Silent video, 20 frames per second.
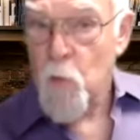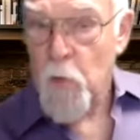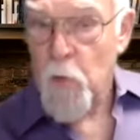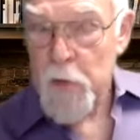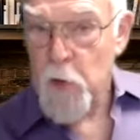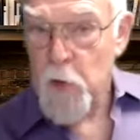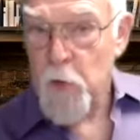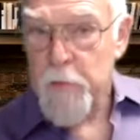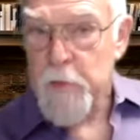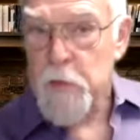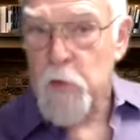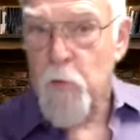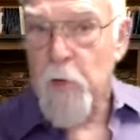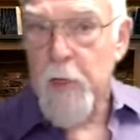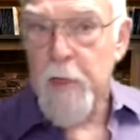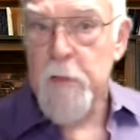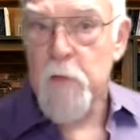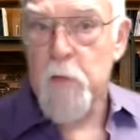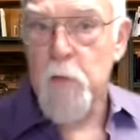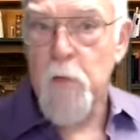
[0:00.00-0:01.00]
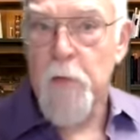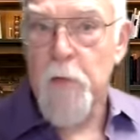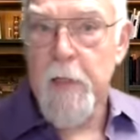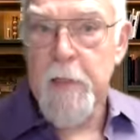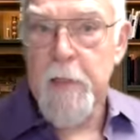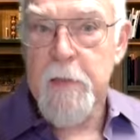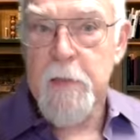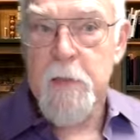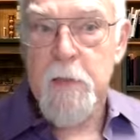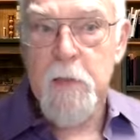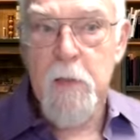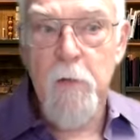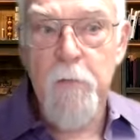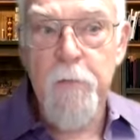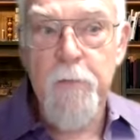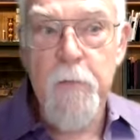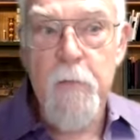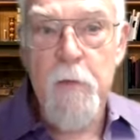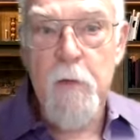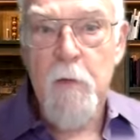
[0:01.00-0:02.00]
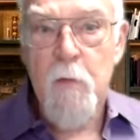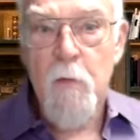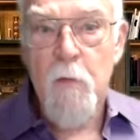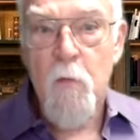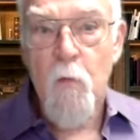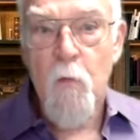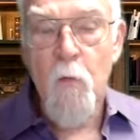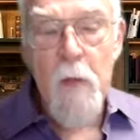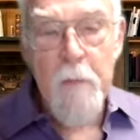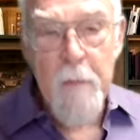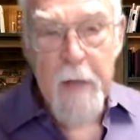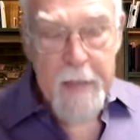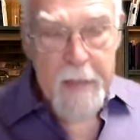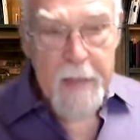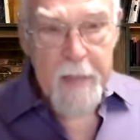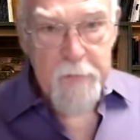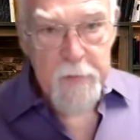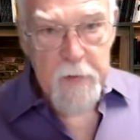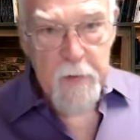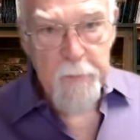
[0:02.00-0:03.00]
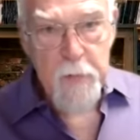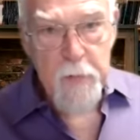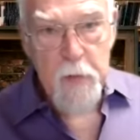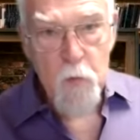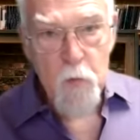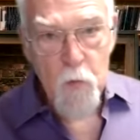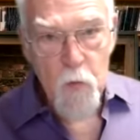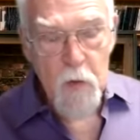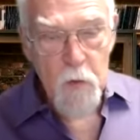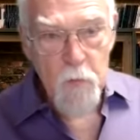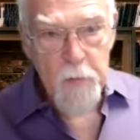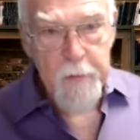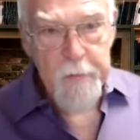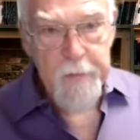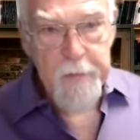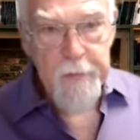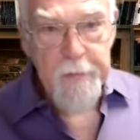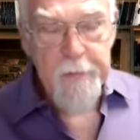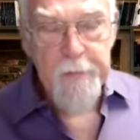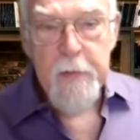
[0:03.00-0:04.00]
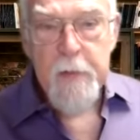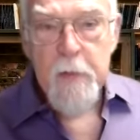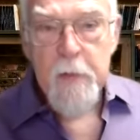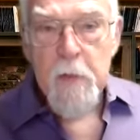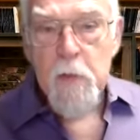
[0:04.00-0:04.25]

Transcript: We humans can't do that. So we might have something to work with there.